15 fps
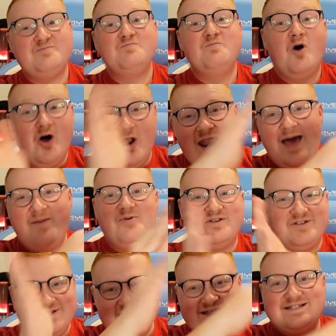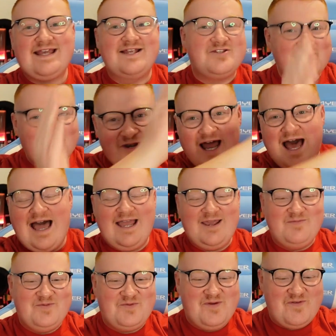More lemons. Let's send some
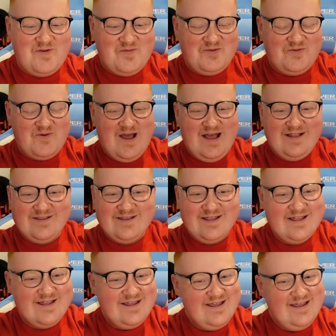limes with him as well.